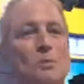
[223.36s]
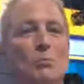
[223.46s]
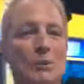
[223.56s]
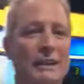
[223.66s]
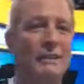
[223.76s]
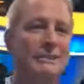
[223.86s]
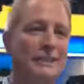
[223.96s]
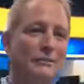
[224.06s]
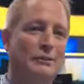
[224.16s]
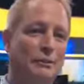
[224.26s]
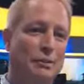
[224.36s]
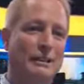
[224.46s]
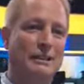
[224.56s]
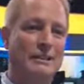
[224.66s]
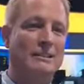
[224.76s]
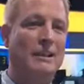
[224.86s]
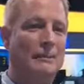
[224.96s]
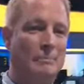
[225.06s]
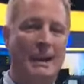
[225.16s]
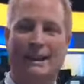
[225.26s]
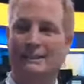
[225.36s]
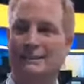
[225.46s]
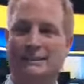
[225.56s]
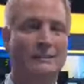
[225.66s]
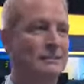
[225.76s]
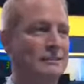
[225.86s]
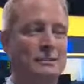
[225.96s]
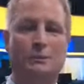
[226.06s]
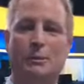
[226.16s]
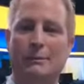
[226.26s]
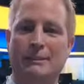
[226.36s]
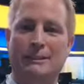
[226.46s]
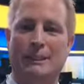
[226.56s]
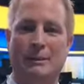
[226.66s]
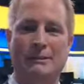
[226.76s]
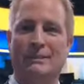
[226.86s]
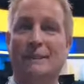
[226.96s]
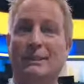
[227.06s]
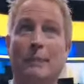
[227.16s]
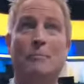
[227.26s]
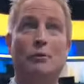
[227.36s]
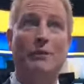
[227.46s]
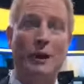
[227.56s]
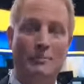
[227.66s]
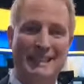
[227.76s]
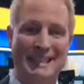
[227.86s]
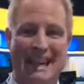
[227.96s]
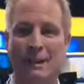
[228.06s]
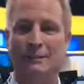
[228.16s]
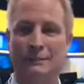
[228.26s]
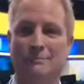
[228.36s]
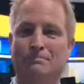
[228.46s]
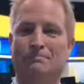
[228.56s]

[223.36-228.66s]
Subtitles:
Because if you look at these light banks, you've probably seen them on TV, they move up and down.